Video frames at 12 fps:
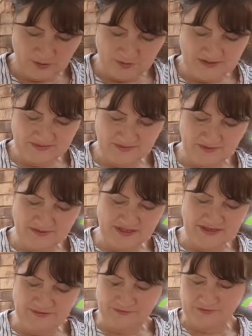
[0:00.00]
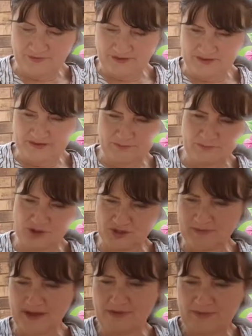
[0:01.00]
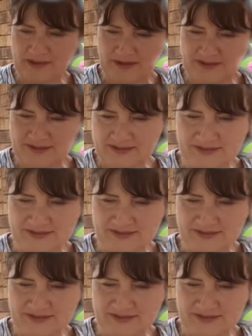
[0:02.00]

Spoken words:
is very different, which may be this.